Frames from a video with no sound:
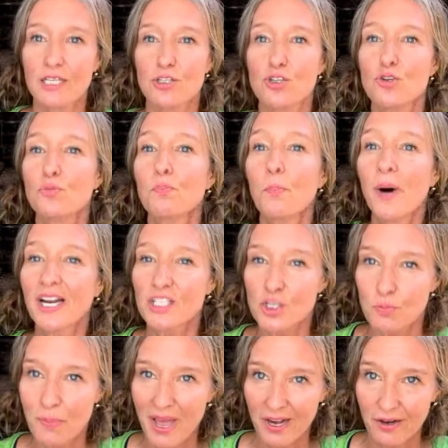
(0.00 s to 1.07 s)
do
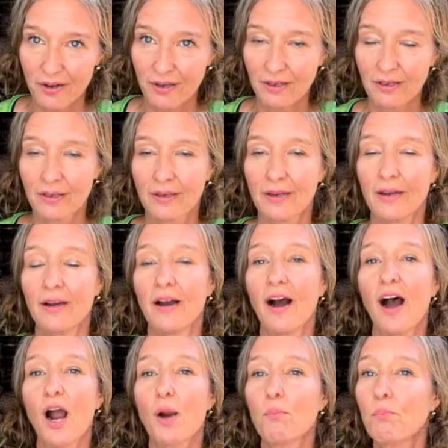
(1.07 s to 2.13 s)
much better,
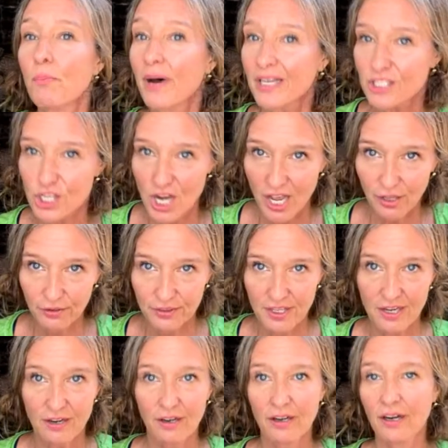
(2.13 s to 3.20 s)
are much
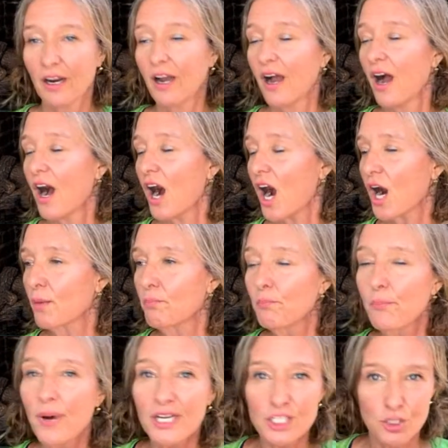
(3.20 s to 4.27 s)
healthier, are
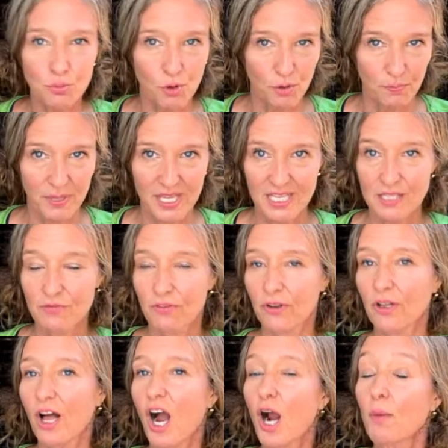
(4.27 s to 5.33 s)
much more
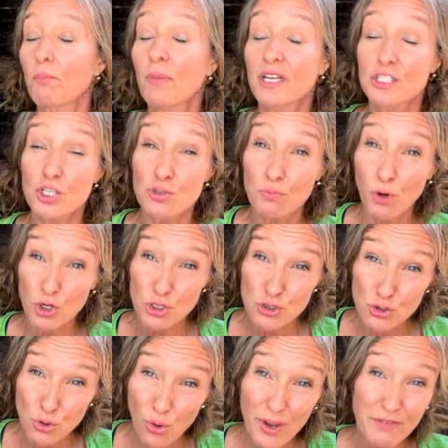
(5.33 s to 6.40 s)
peaceful, are much more
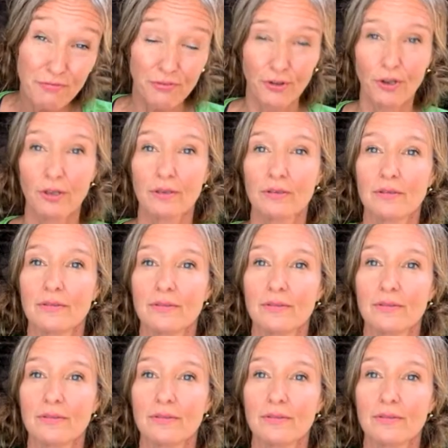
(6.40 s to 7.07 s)
joyful,